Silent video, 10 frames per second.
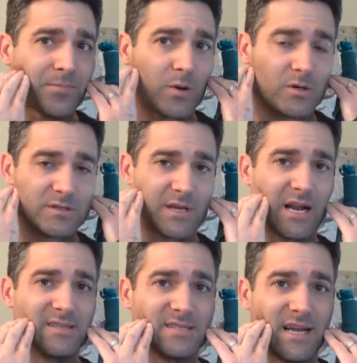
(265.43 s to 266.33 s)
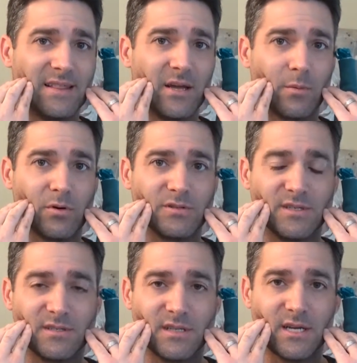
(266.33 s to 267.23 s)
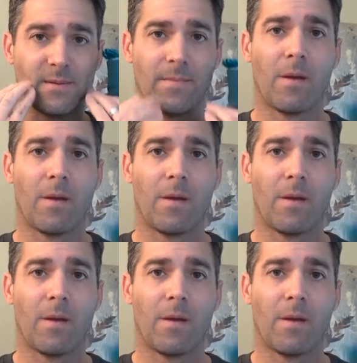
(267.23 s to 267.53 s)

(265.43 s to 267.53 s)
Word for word: where it just kind of stayed there persistently.